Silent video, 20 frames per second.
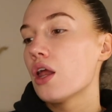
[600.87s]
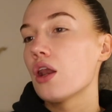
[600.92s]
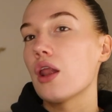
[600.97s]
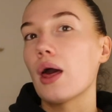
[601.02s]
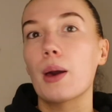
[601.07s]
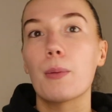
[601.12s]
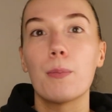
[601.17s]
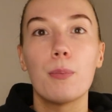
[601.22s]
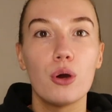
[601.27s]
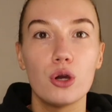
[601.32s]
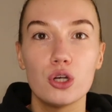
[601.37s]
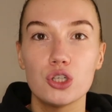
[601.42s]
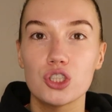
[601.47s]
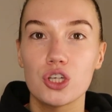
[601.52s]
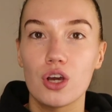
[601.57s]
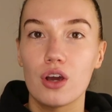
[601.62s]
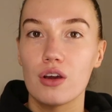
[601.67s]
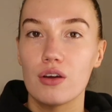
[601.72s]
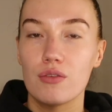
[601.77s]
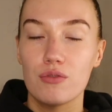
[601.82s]
like push
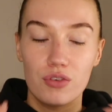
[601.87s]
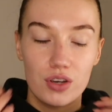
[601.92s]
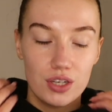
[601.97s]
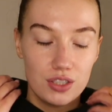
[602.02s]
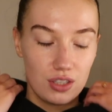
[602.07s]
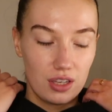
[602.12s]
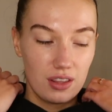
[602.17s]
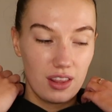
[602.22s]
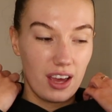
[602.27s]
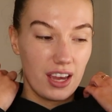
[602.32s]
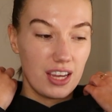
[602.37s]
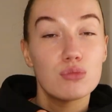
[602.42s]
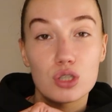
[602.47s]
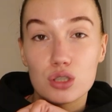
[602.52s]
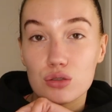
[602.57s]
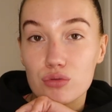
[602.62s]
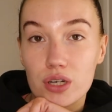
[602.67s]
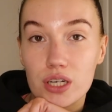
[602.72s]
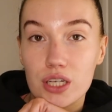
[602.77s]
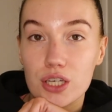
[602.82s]
her and things like that. I'm
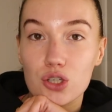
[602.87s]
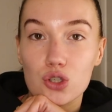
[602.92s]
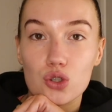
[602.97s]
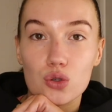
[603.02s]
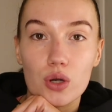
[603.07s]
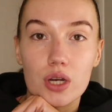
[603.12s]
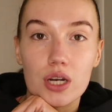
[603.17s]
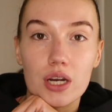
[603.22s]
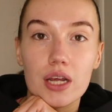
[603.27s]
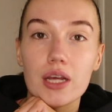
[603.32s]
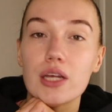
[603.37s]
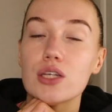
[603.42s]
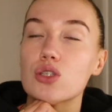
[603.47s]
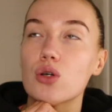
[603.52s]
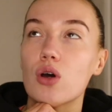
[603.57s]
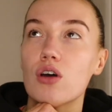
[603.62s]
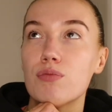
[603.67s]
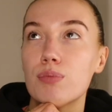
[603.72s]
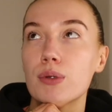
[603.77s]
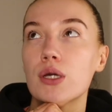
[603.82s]
just really enjoying it.
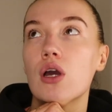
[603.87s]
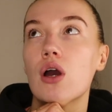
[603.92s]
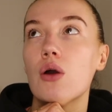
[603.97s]
So I've been